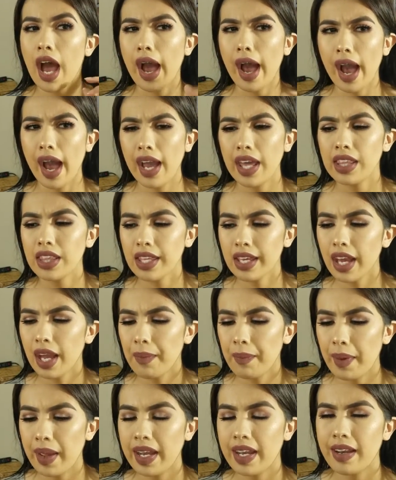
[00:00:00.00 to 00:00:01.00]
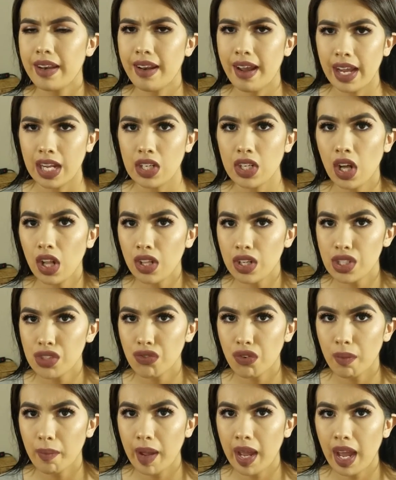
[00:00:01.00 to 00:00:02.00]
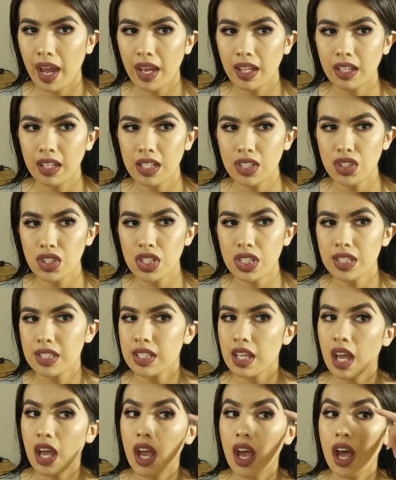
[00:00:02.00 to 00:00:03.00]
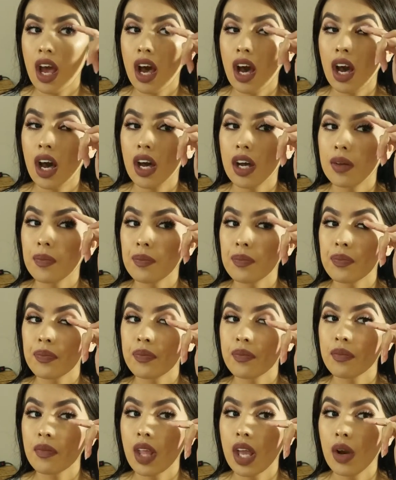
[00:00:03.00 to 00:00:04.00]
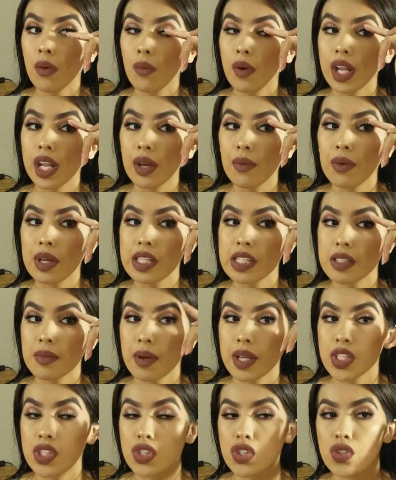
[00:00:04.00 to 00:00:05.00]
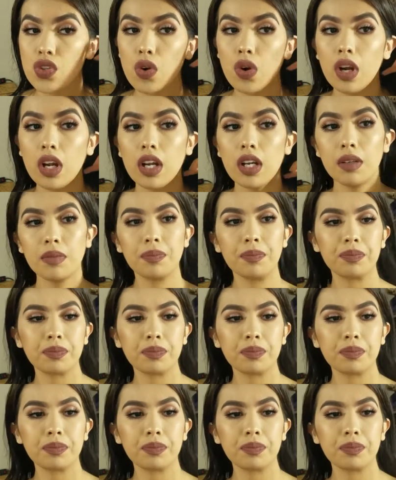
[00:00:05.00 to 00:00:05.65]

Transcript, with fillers: I think I paid $9 for my eyelashes when I went to my store,